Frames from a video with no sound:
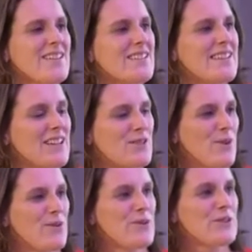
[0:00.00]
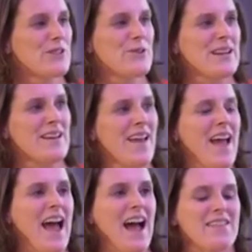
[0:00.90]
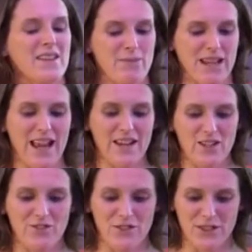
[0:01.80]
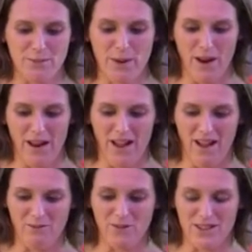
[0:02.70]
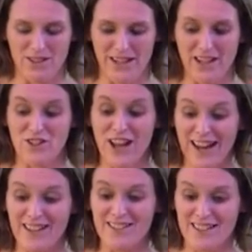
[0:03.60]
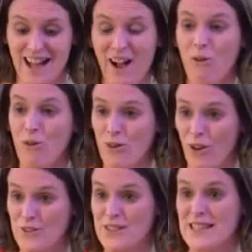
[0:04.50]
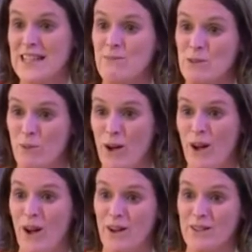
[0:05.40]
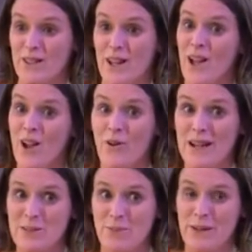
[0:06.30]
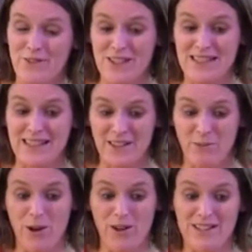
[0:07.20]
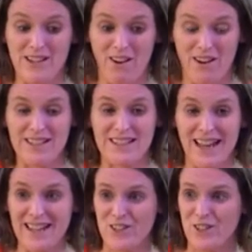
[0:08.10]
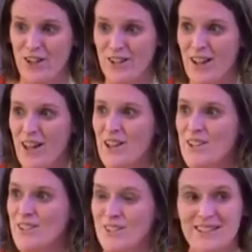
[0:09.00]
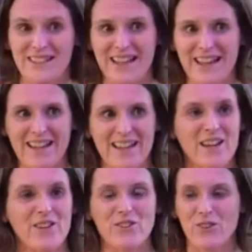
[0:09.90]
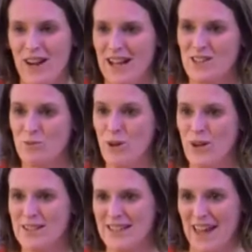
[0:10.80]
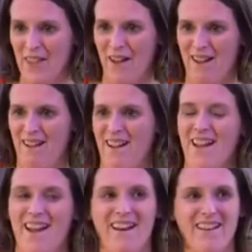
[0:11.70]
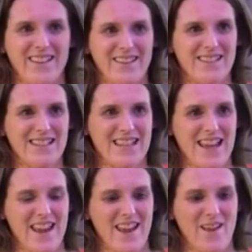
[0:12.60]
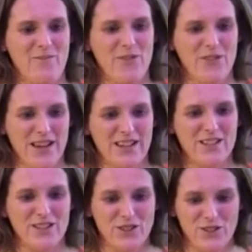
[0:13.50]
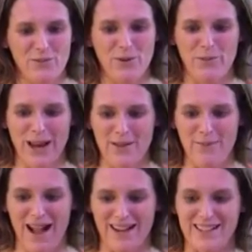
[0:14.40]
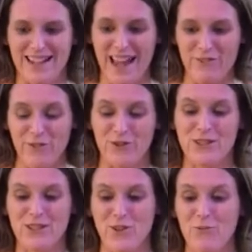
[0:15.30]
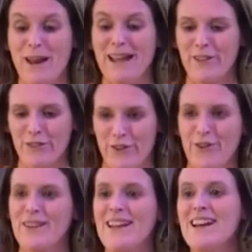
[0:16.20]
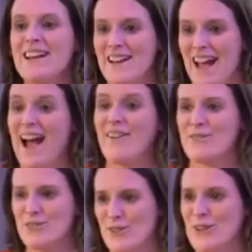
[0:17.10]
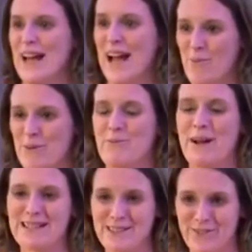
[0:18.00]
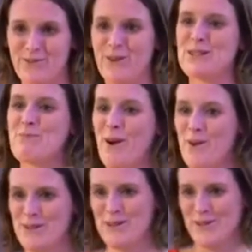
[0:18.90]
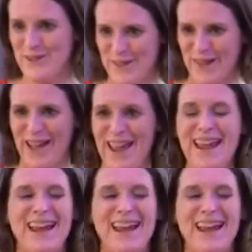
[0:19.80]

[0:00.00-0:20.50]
So that's what we were doing. And the implication for the supplier was that it changed how lots of teams worked. Whereas previously they worked in isolation, suddenly they all had to work together. And I used the theatre storyboard playback to get everyone to sort of play through, how it was all going to happen and passing from one department to another.